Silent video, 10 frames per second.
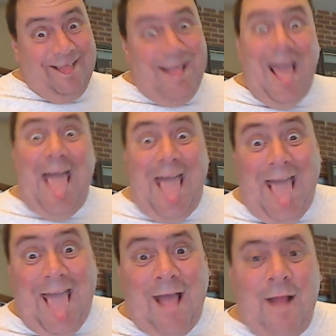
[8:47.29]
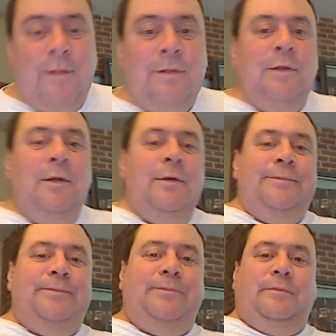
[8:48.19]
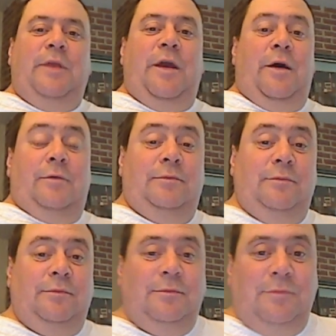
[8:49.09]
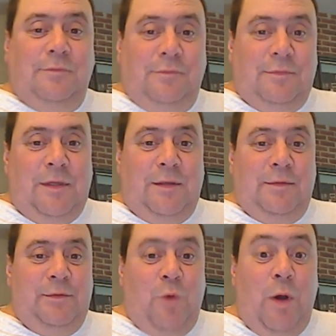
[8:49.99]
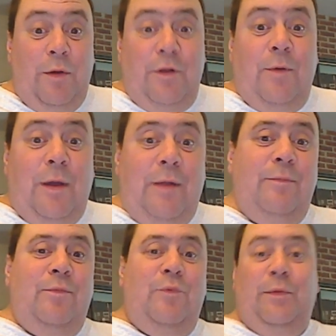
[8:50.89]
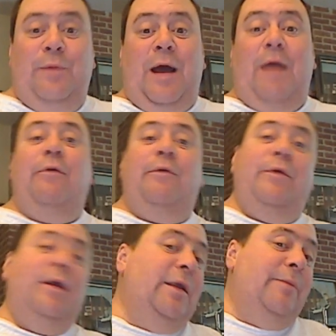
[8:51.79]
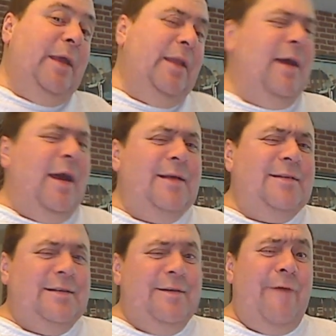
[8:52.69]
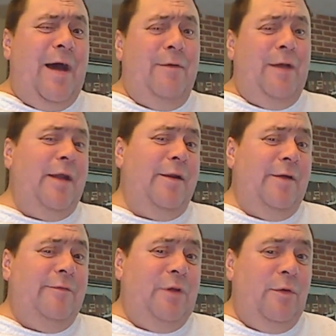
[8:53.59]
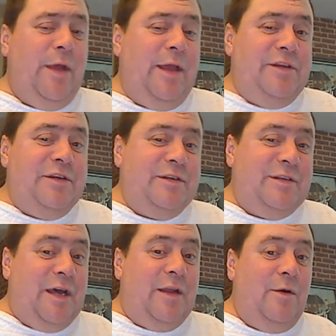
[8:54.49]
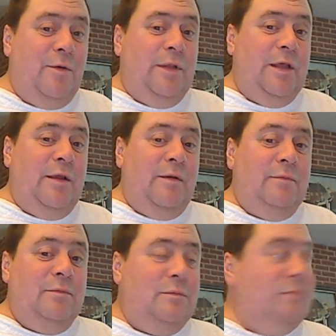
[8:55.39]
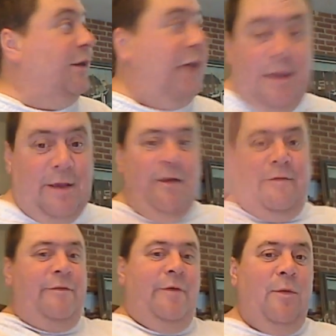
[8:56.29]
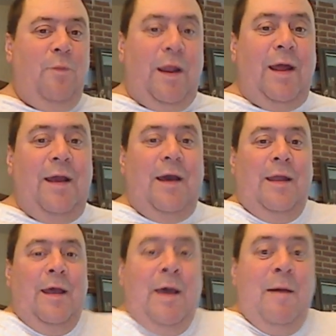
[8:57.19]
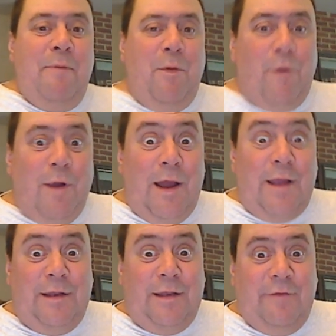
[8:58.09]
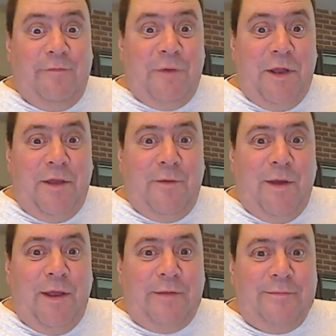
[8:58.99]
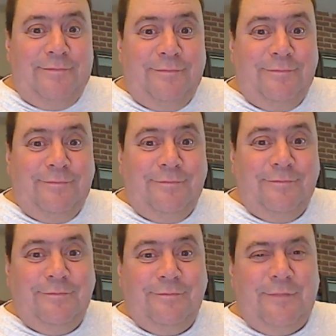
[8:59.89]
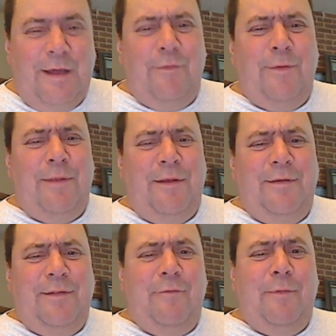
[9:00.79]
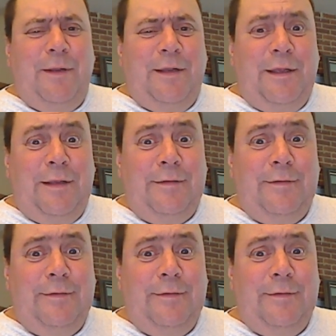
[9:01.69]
nah, you know, well, you know what would I would really be nice is if I got enough donations not only to take care of what I got, but where I could give money away. That would be that would be neat.